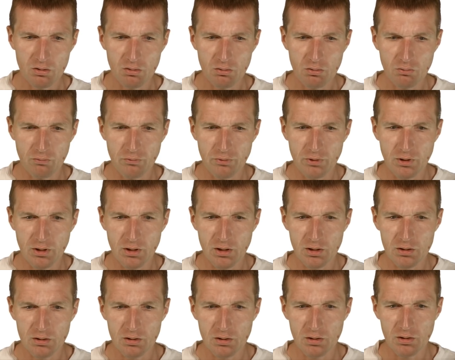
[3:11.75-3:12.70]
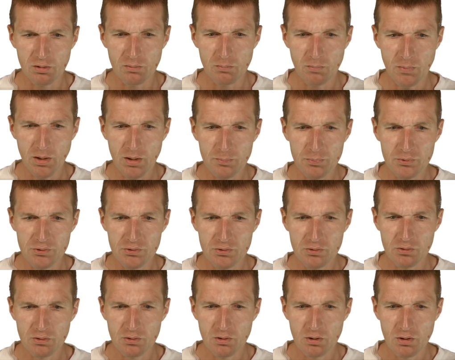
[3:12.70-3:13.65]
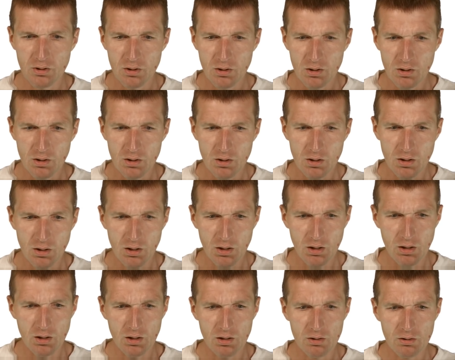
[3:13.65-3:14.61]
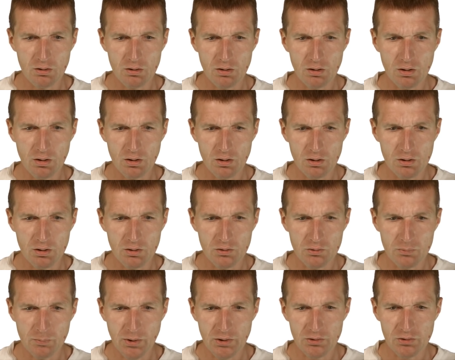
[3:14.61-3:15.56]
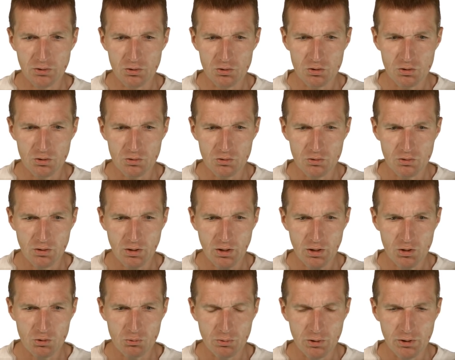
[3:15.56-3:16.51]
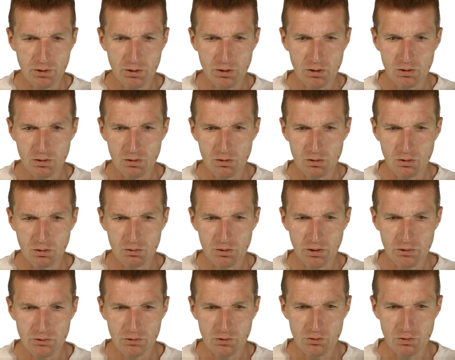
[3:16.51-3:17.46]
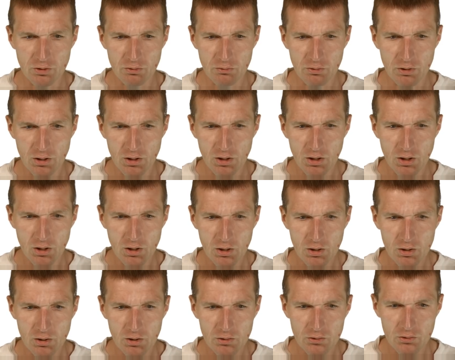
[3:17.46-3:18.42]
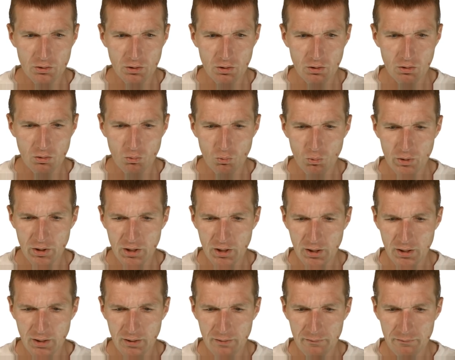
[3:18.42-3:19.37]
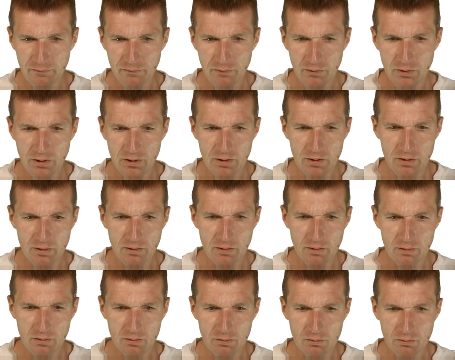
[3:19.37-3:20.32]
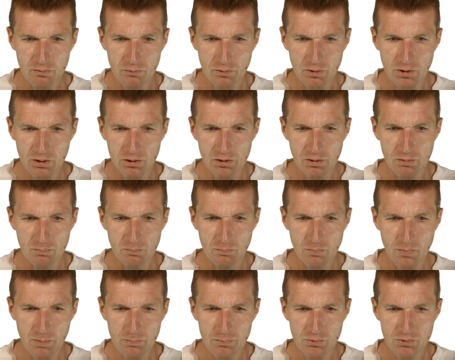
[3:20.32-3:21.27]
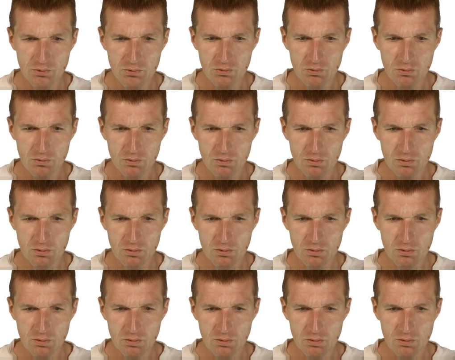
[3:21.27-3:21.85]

configured in maps. And this message is actually not necessary. So we have here configured in maps.